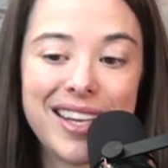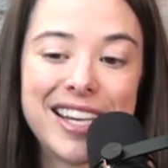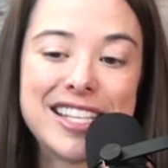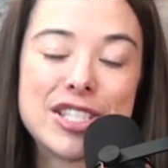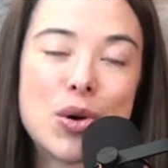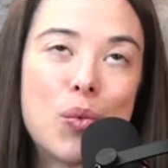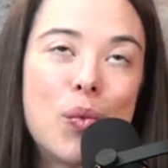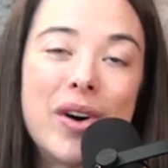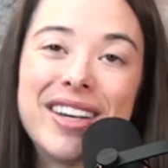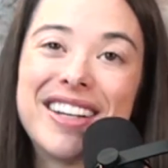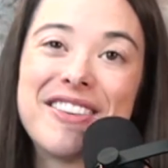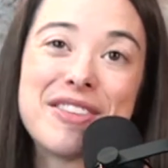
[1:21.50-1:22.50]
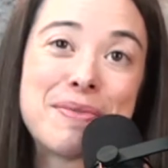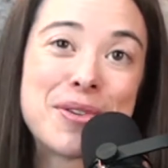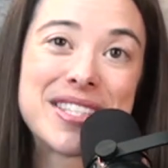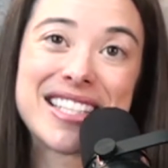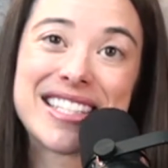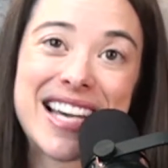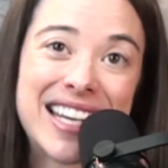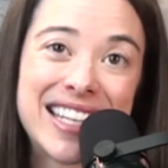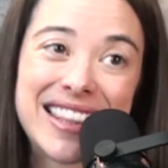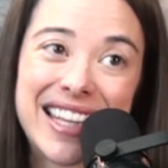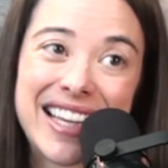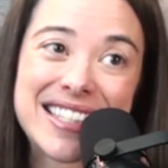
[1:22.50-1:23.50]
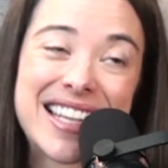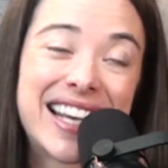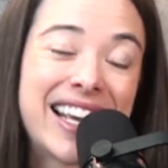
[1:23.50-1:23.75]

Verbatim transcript: And so one of the most exciting things that I